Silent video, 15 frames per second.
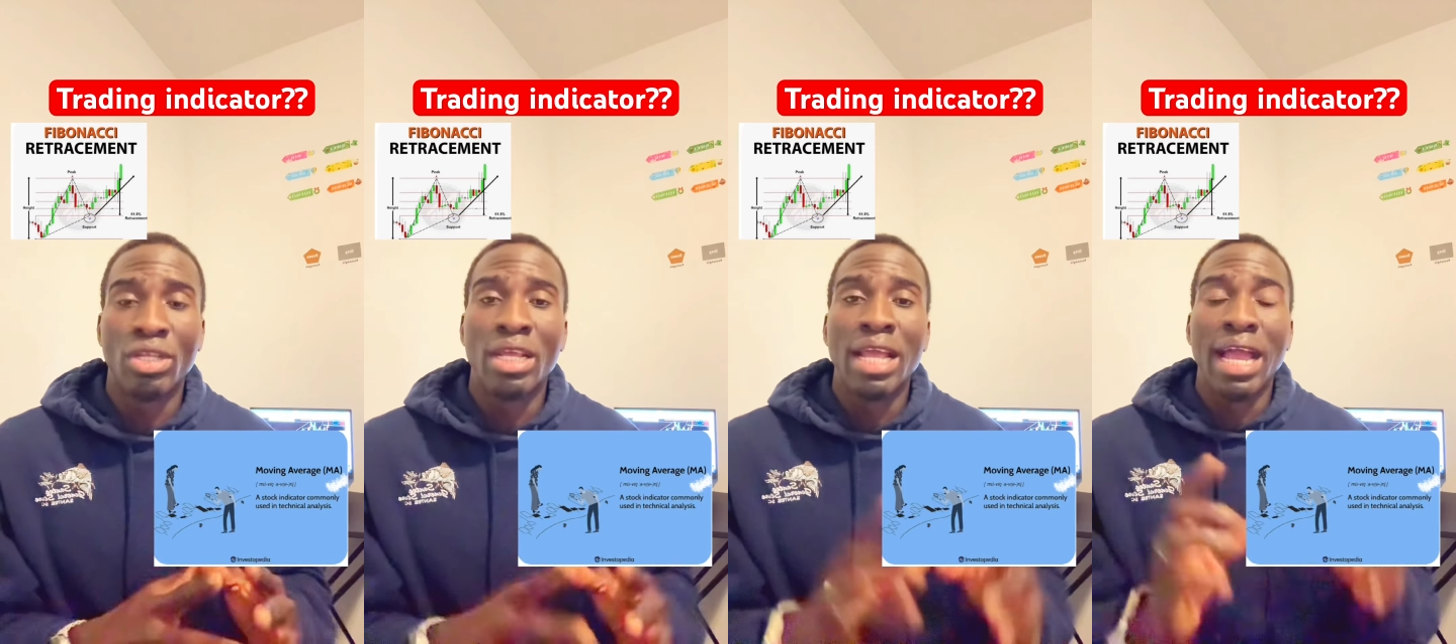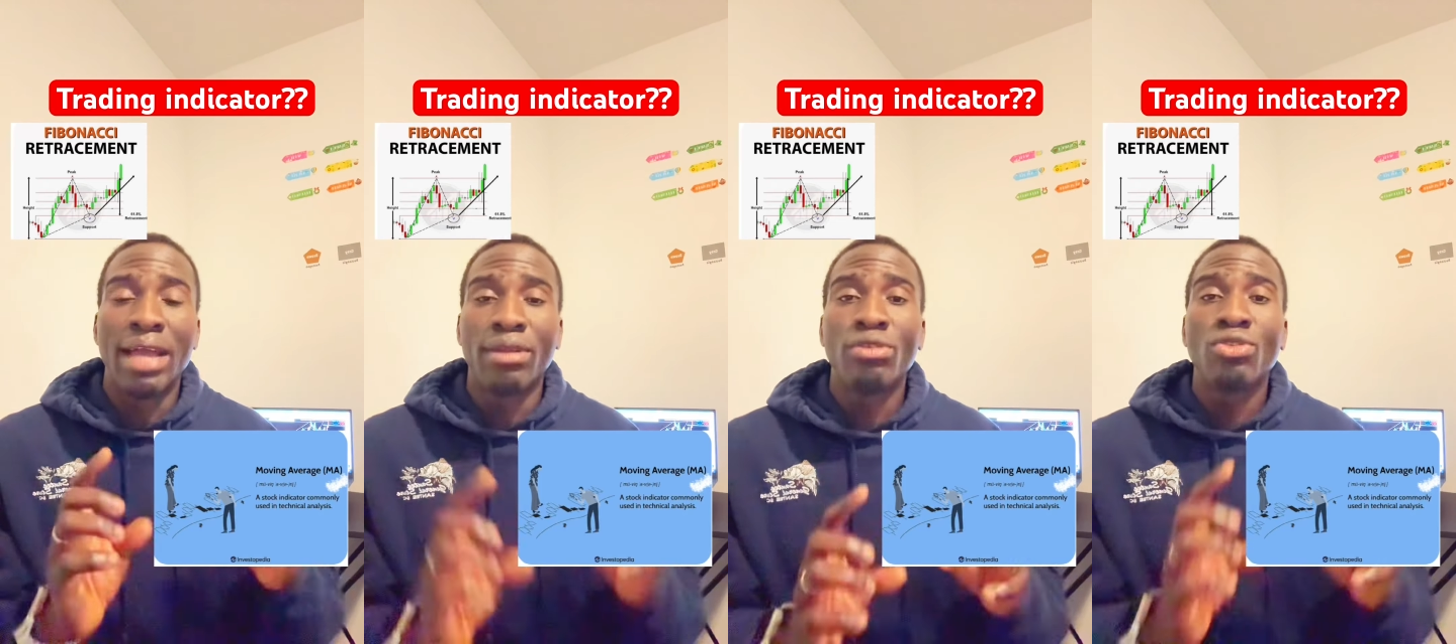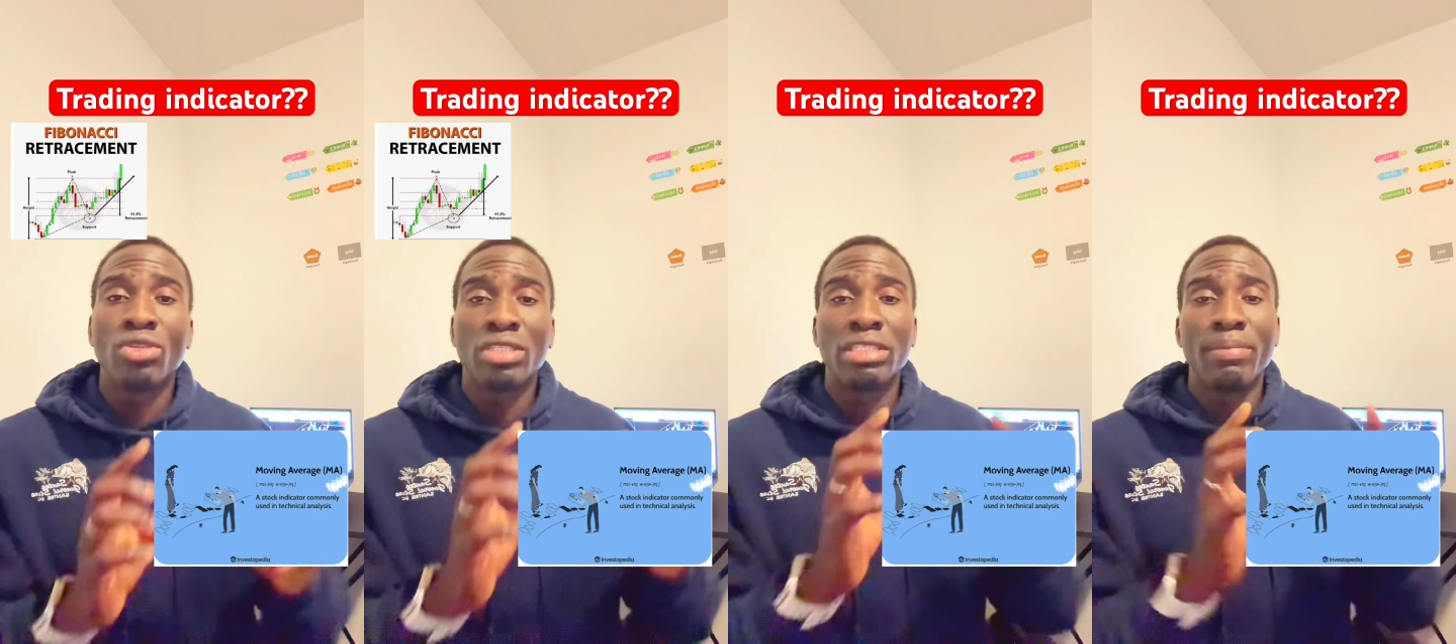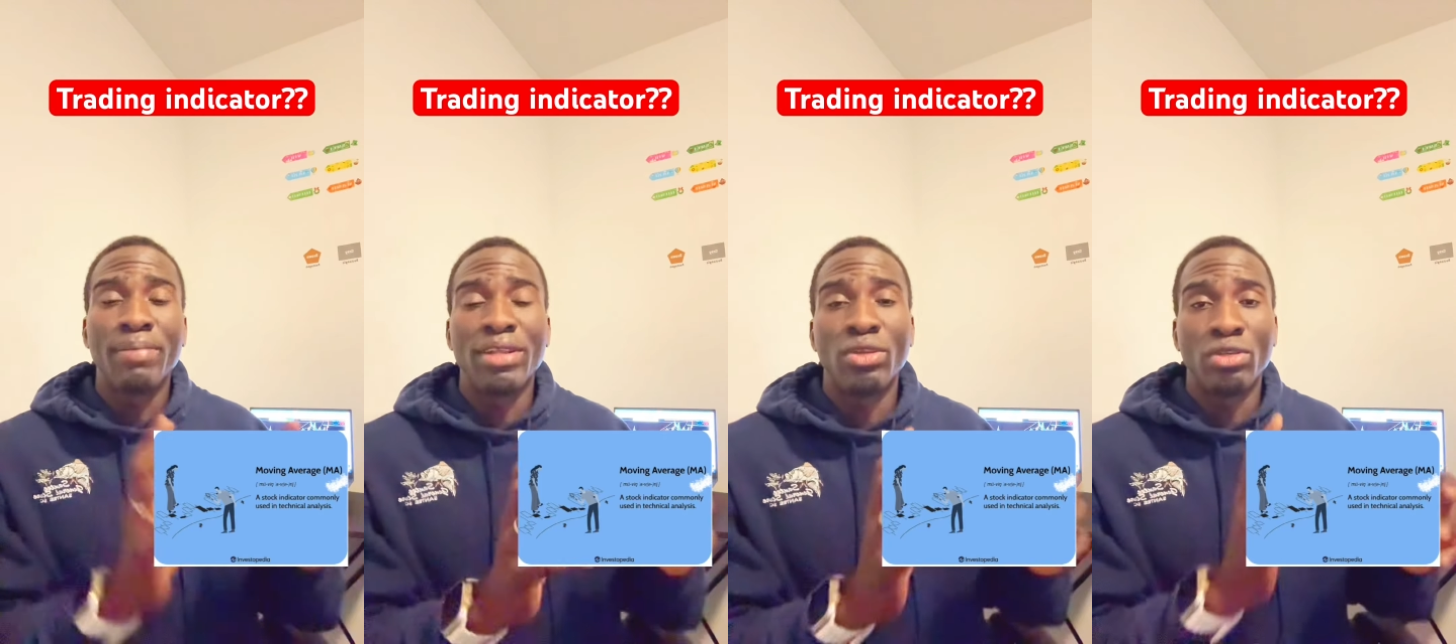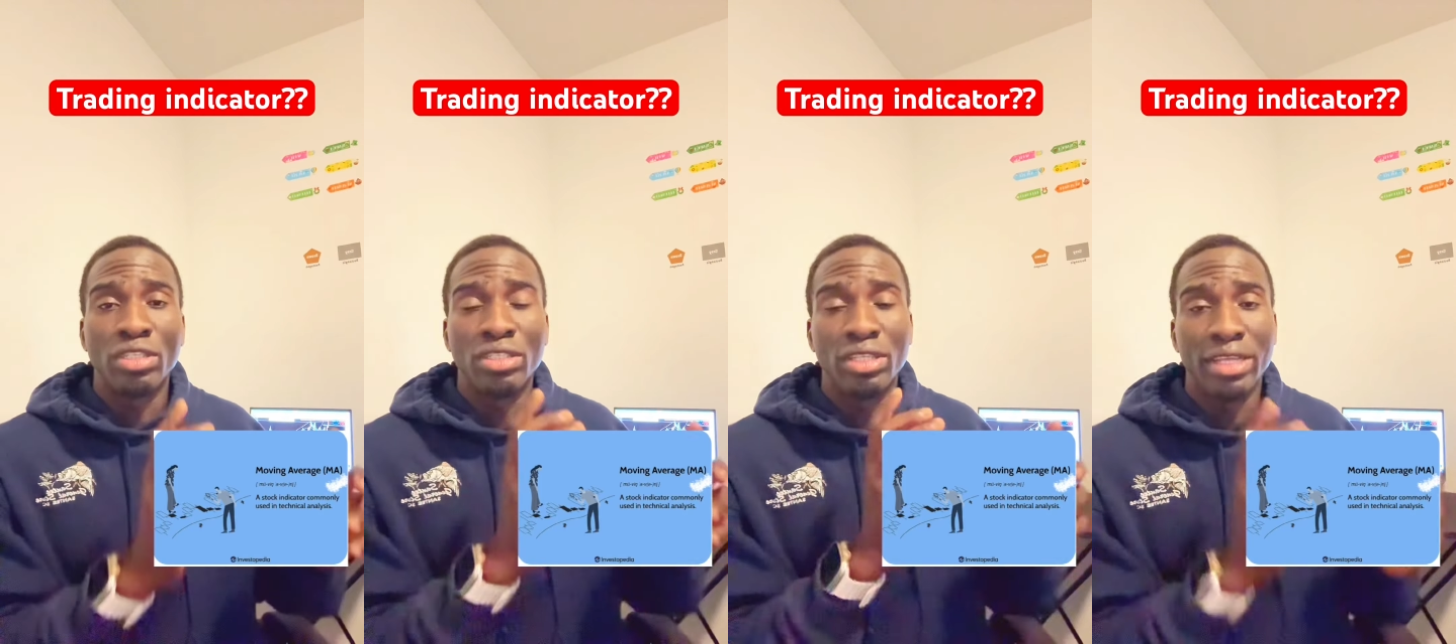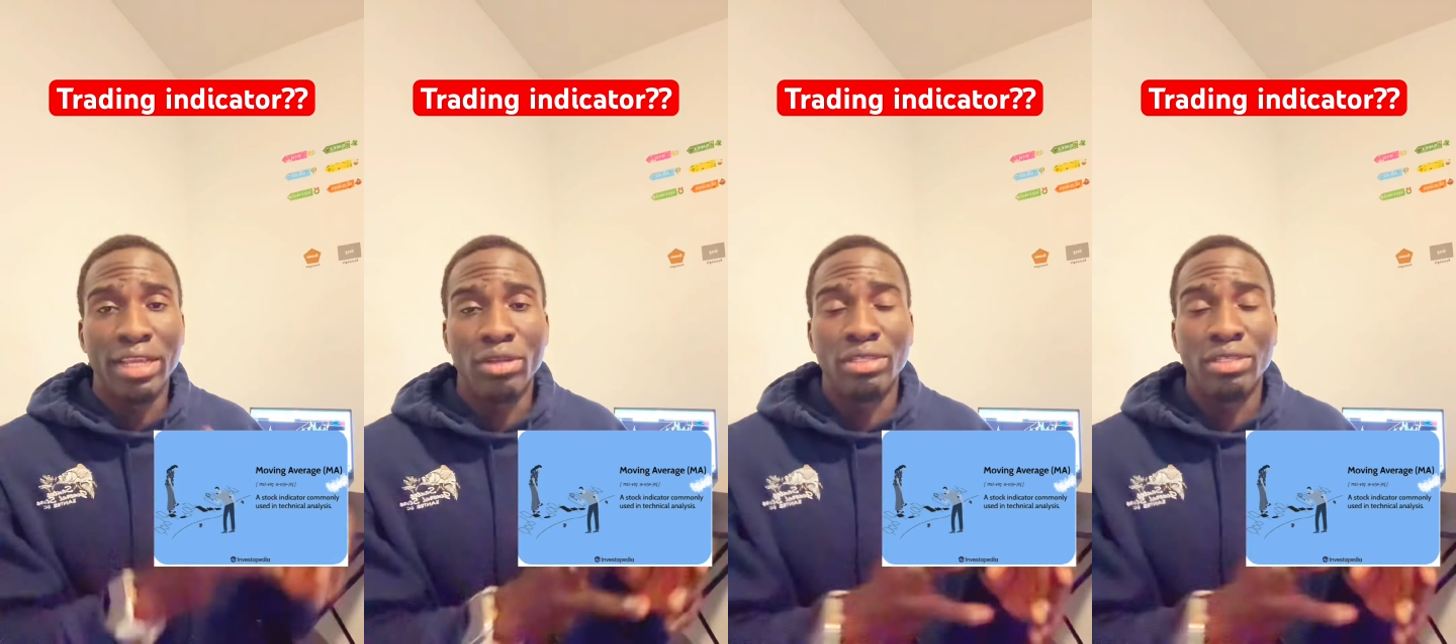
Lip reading: I don't just depend on indicators.